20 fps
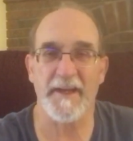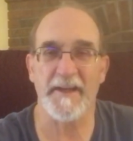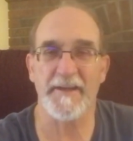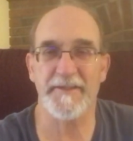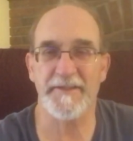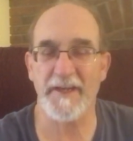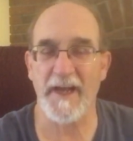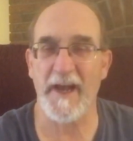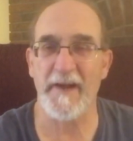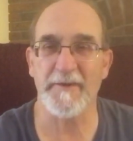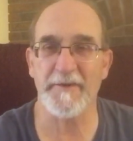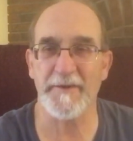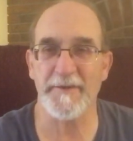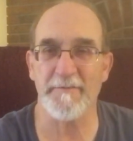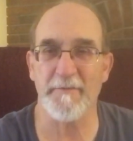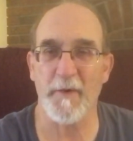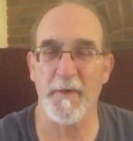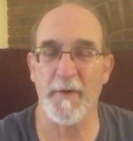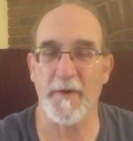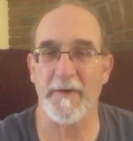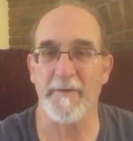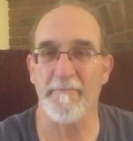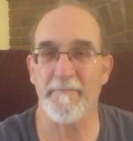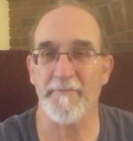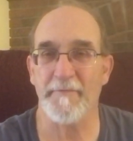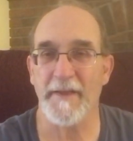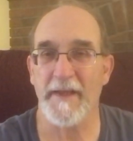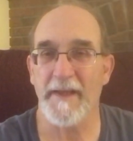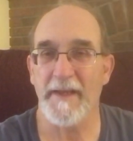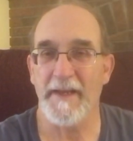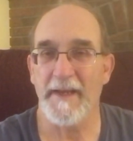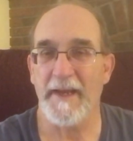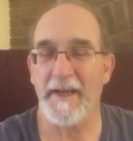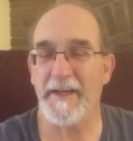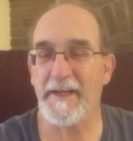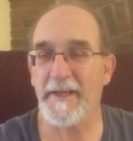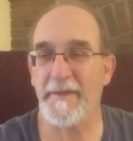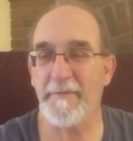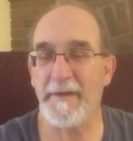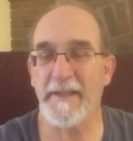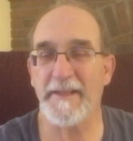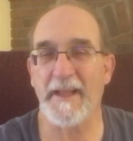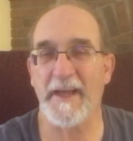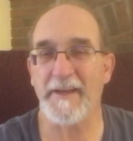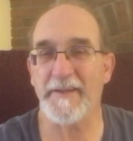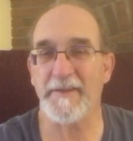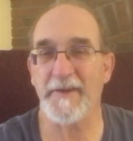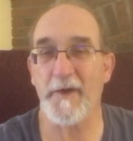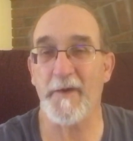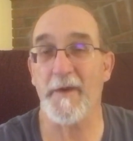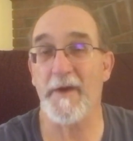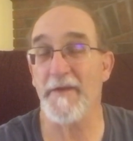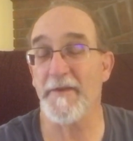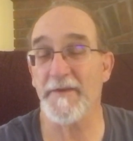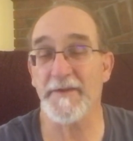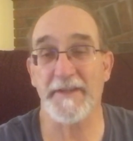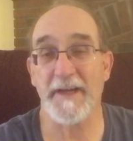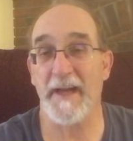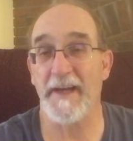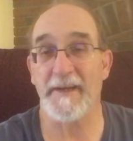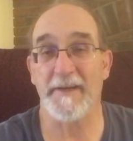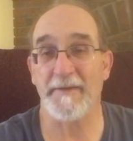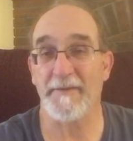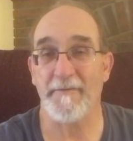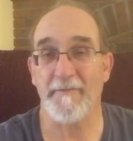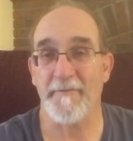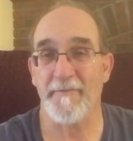a child is born. And it could be like no other child.